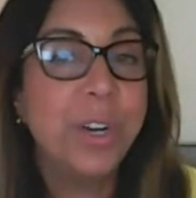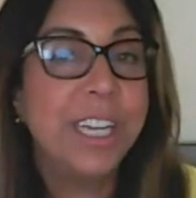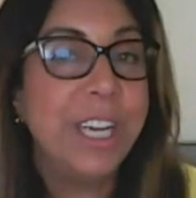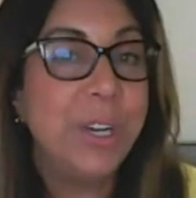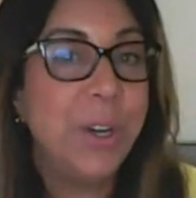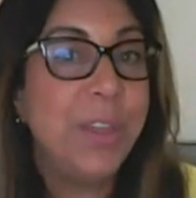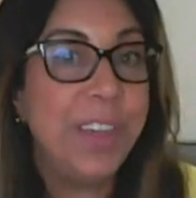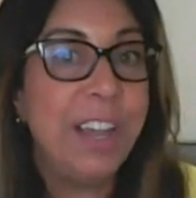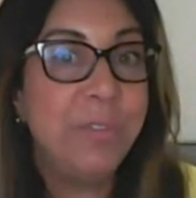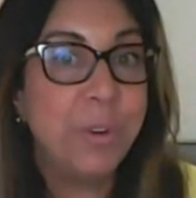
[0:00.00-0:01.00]
really
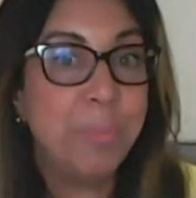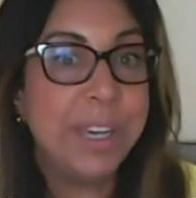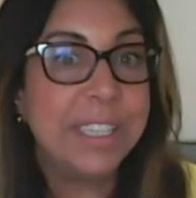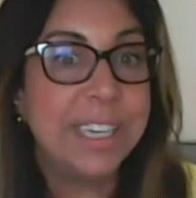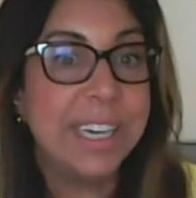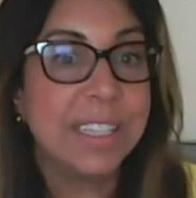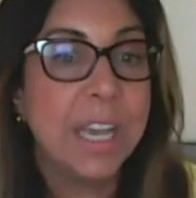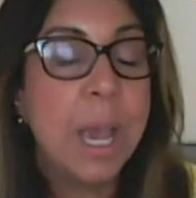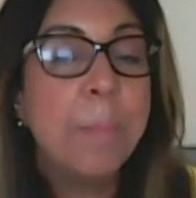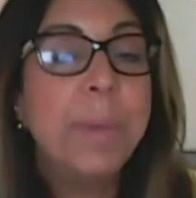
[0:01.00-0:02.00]
good thing for
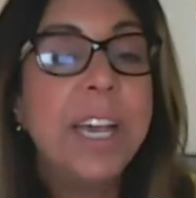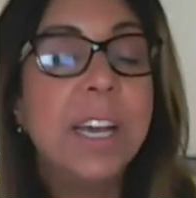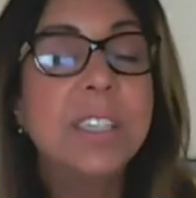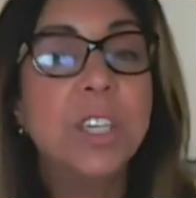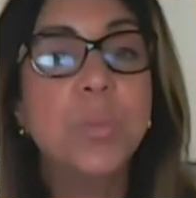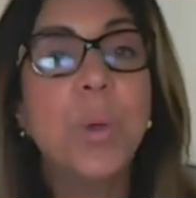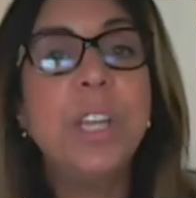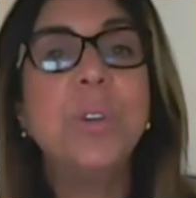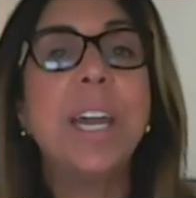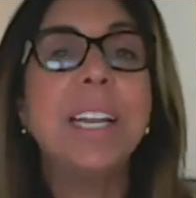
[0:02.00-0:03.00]
business because it's
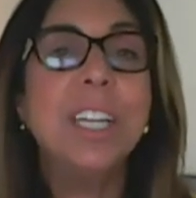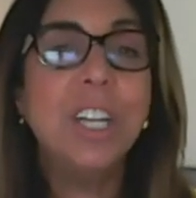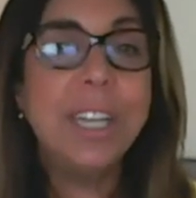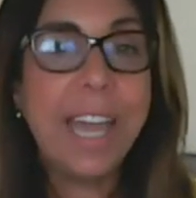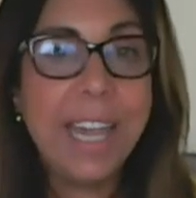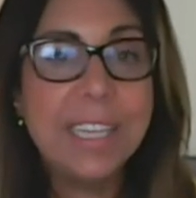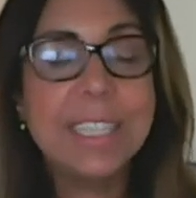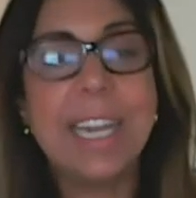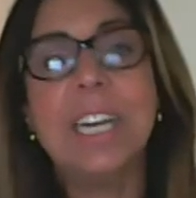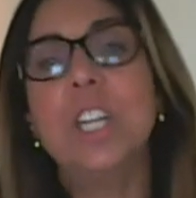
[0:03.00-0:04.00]
when you get a little
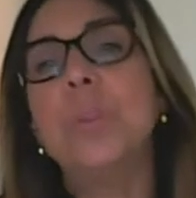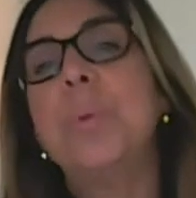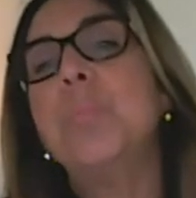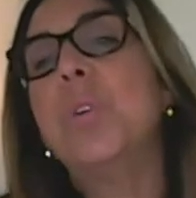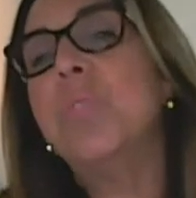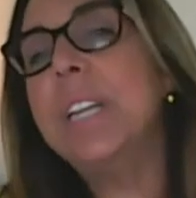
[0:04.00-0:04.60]
lazy and a little bit more